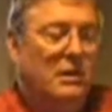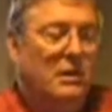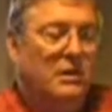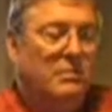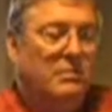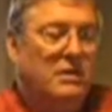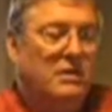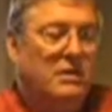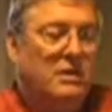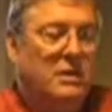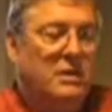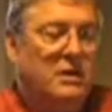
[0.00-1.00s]

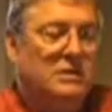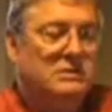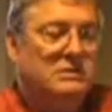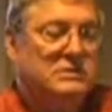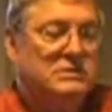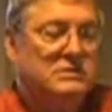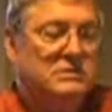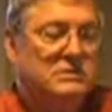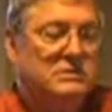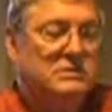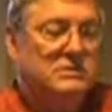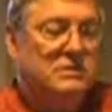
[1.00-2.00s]
Because,
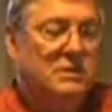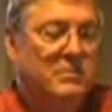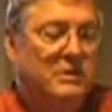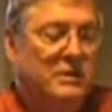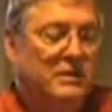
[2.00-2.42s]
I mean, the